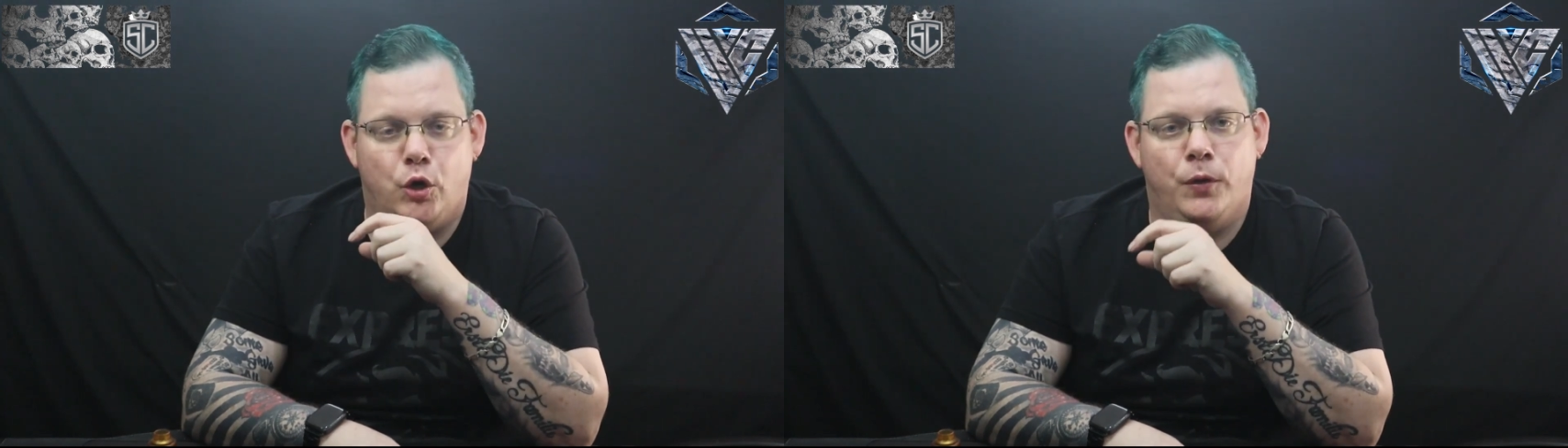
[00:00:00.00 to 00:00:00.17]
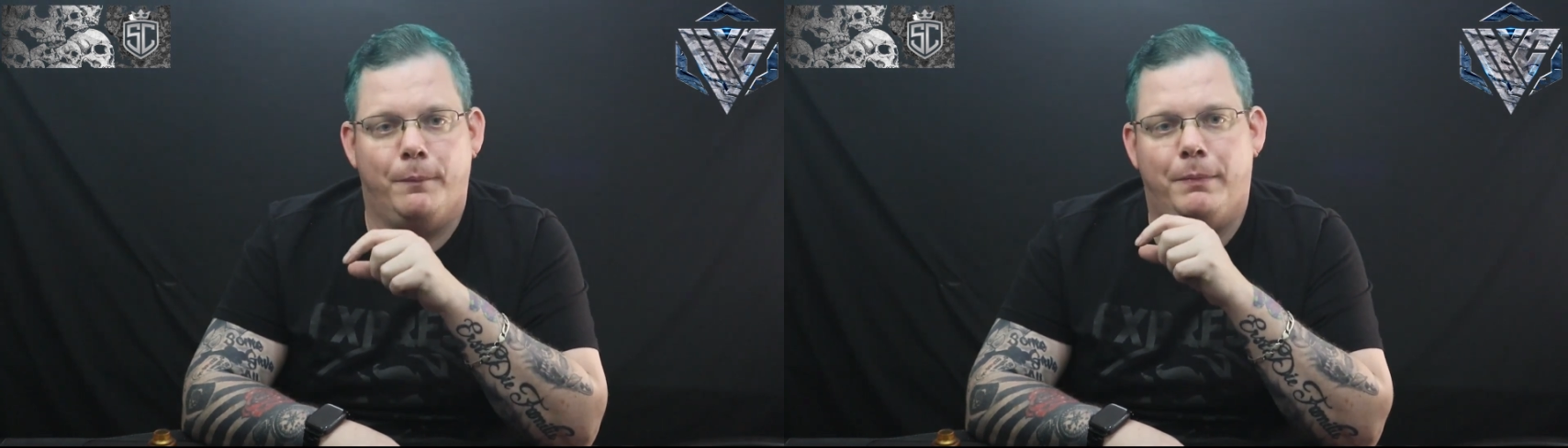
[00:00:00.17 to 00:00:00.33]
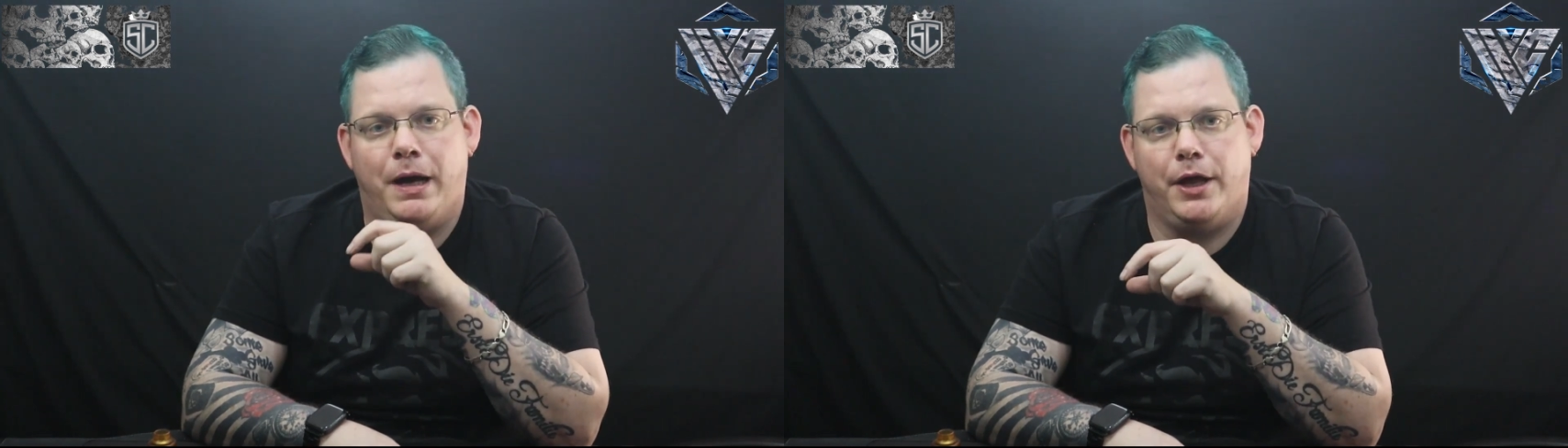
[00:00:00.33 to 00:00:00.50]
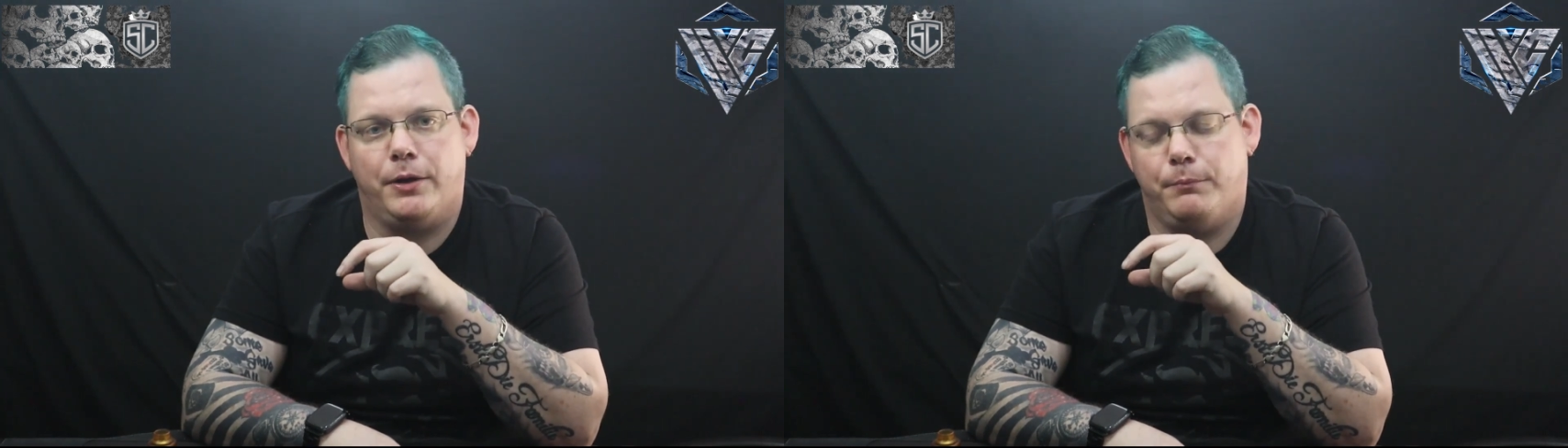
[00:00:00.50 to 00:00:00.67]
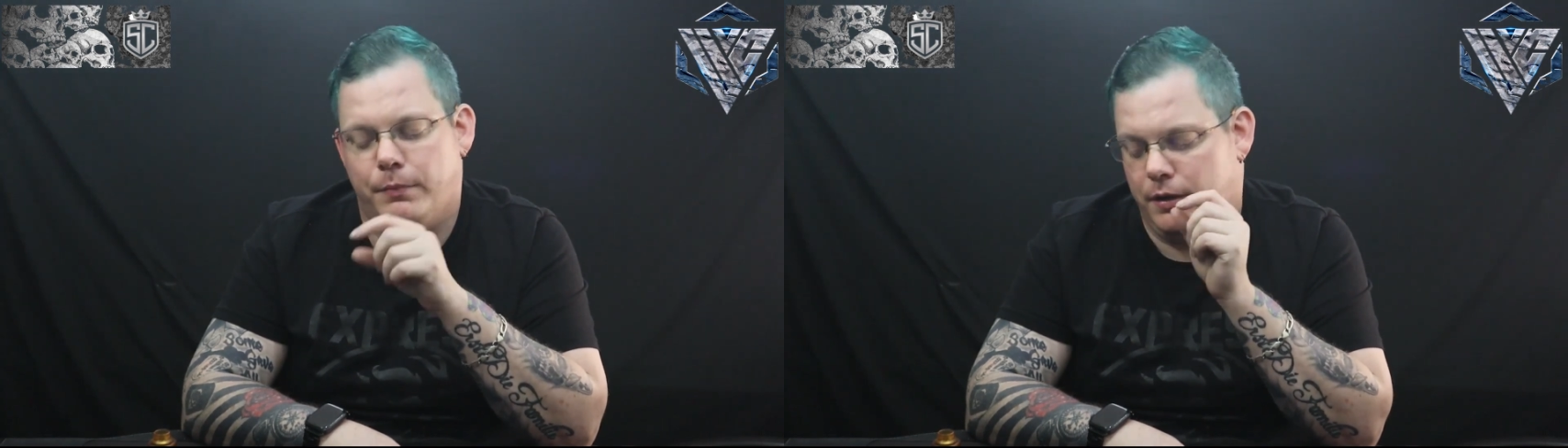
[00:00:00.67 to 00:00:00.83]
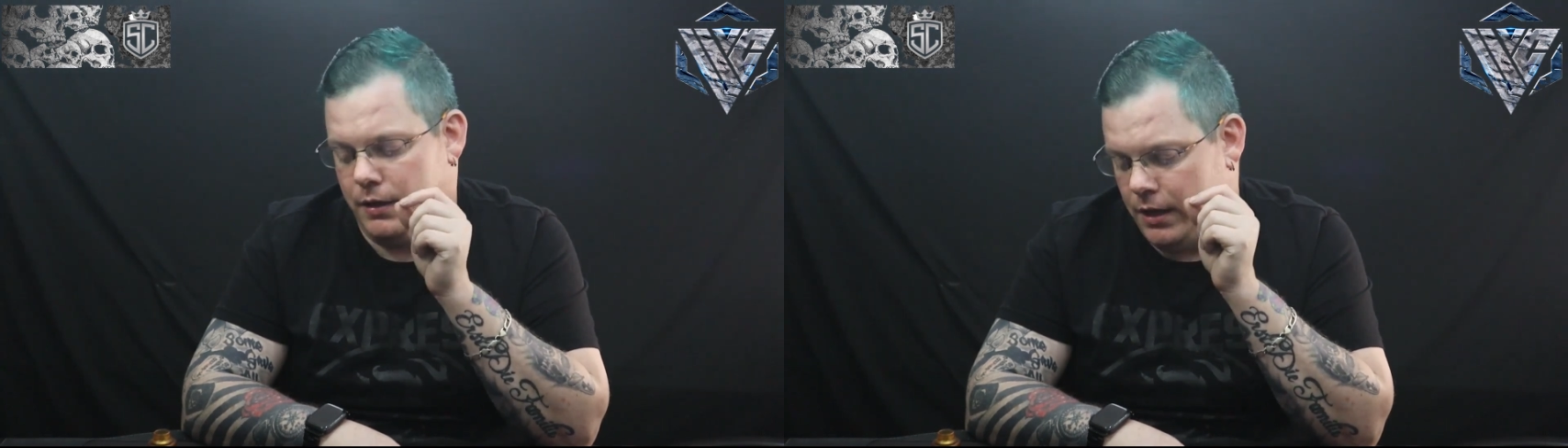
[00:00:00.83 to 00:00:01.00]
on the bottom.
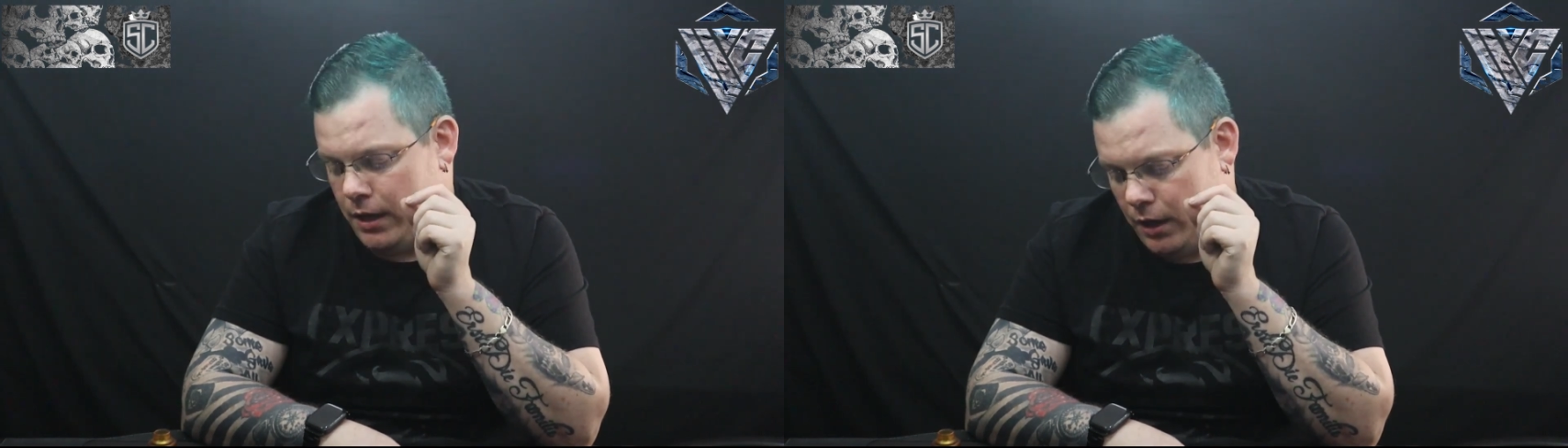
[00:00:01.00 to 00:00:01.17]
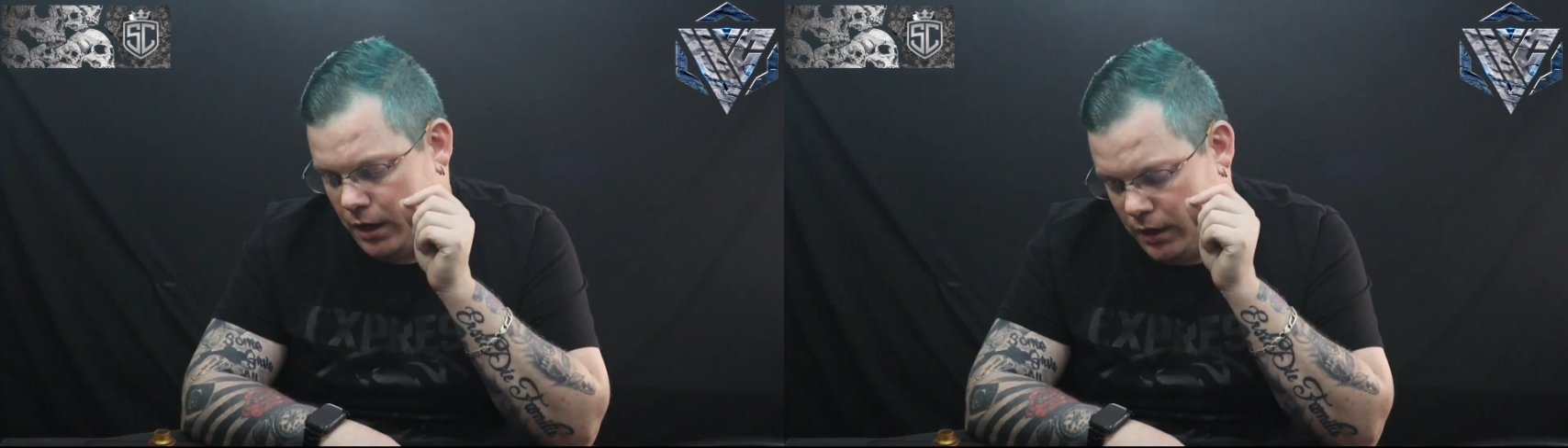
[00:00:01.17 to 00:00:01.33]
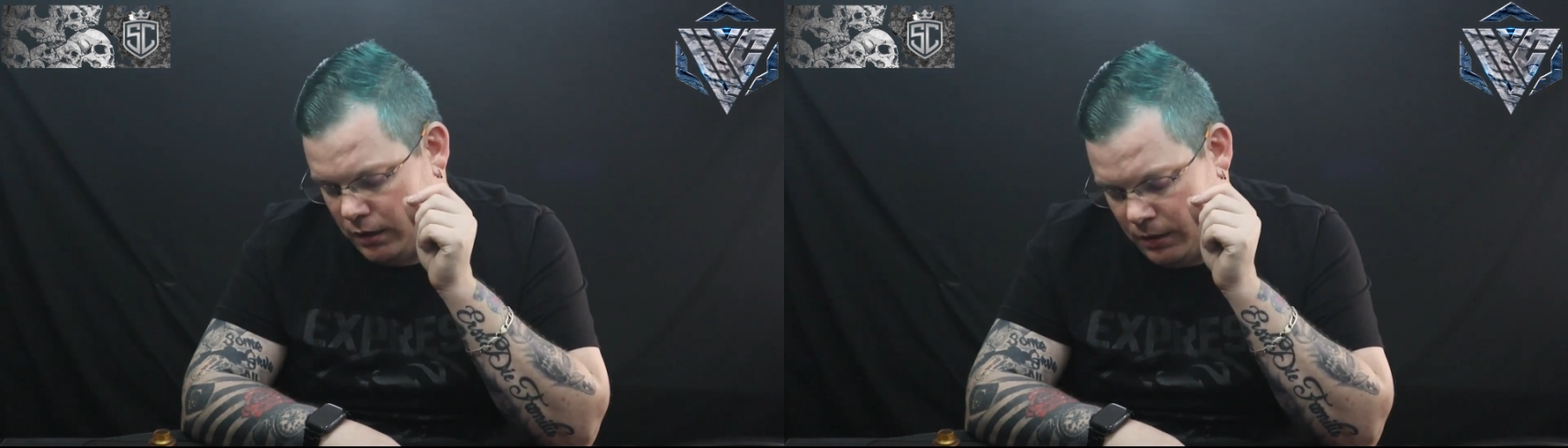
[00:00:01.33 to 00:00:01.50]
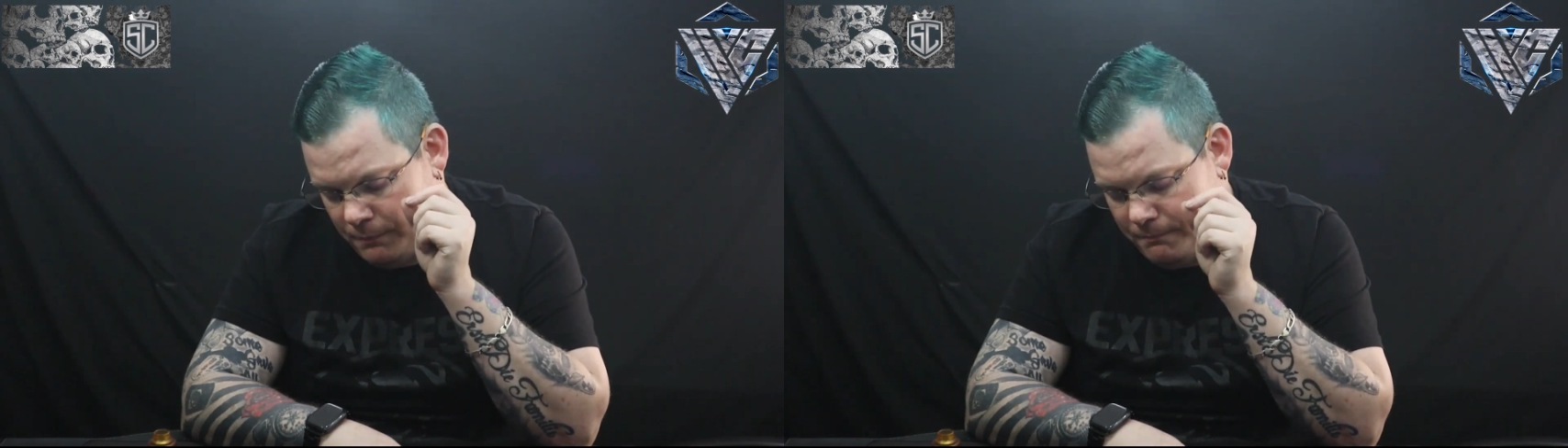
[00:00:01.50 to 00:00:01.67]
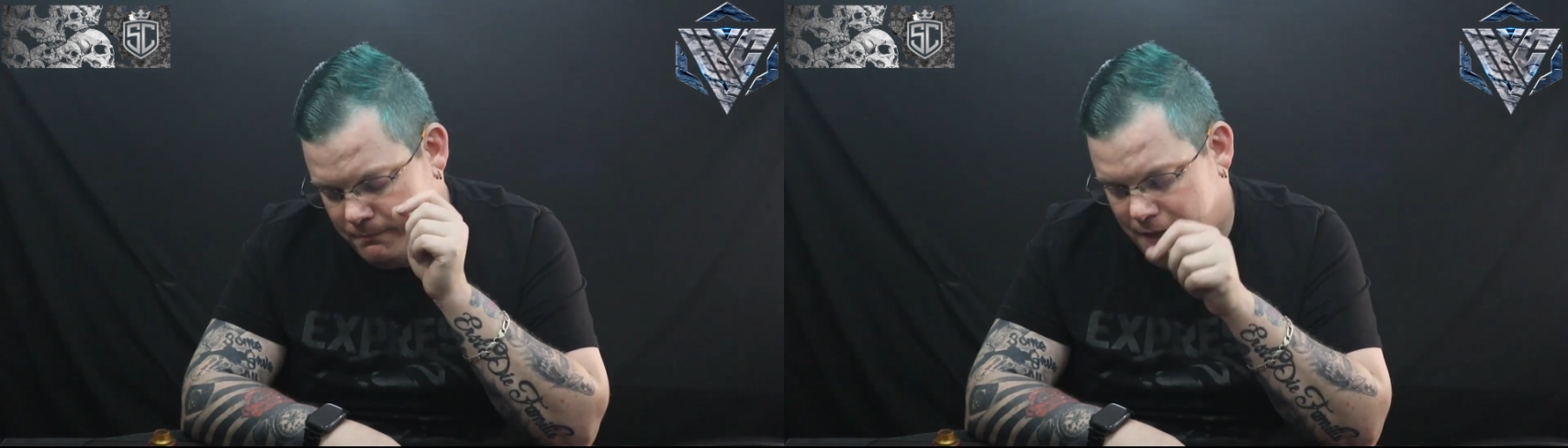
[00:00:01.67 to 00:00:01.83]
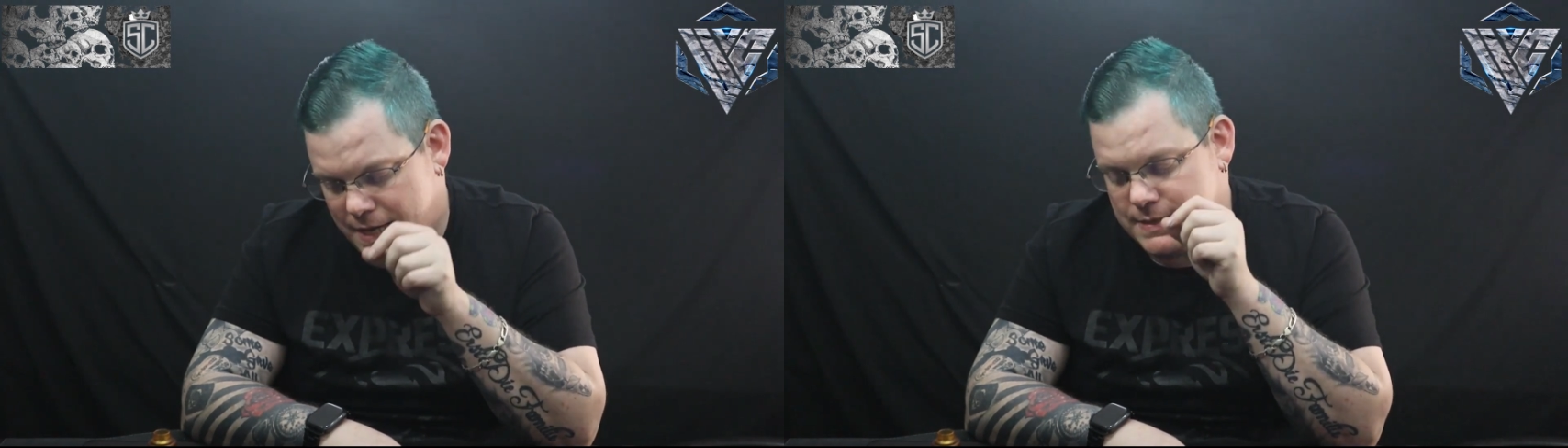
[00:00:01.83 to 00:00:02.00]

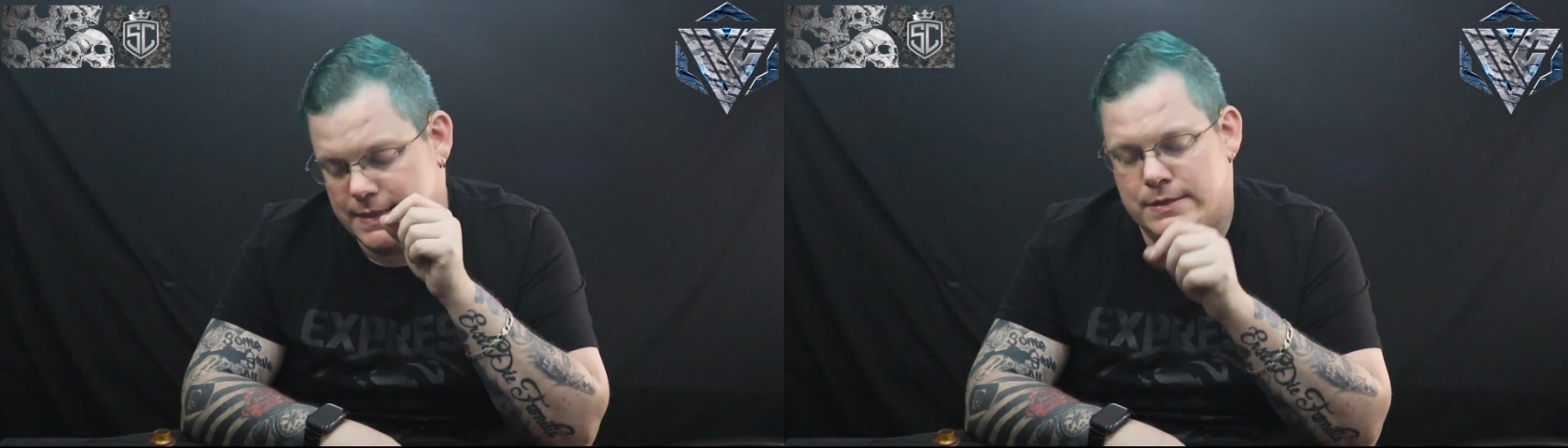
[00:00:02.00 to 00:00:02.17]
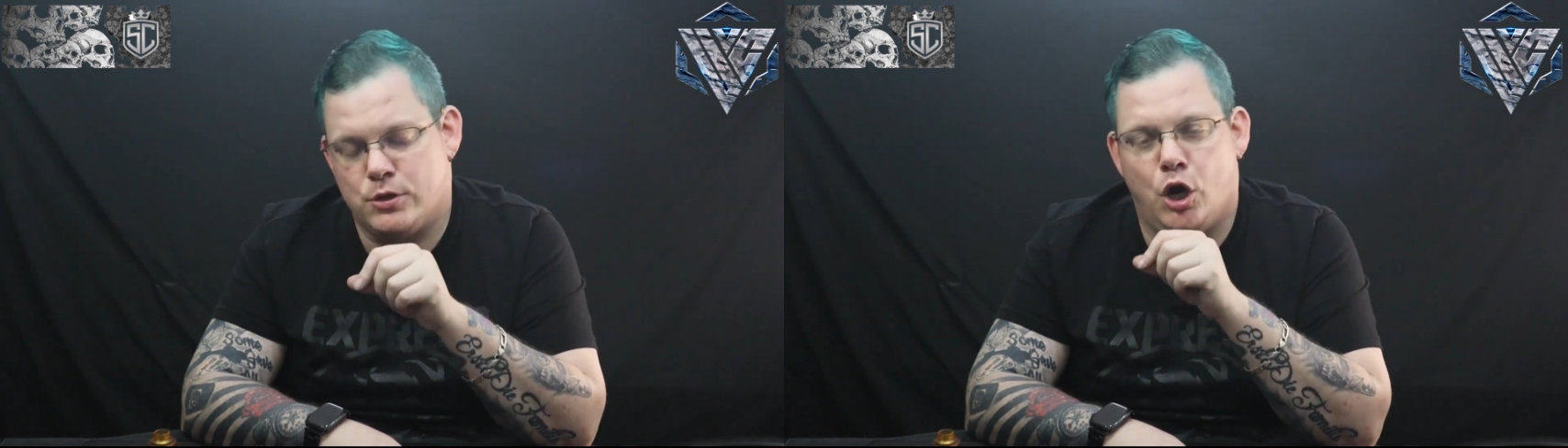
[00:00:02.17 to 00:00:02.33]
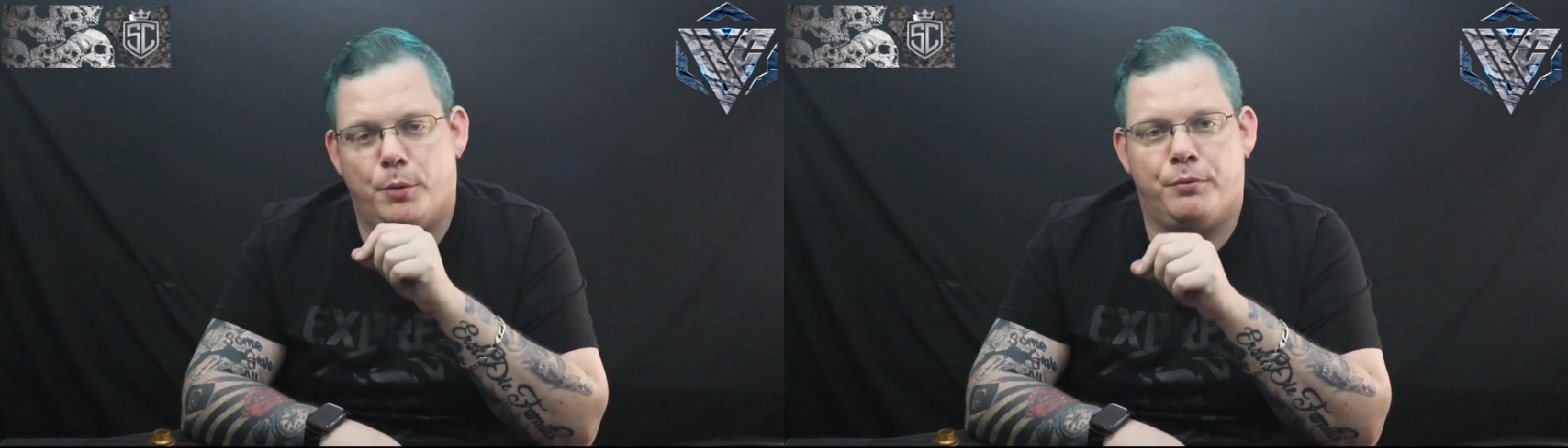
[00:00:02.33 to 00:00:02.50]
Amazing thought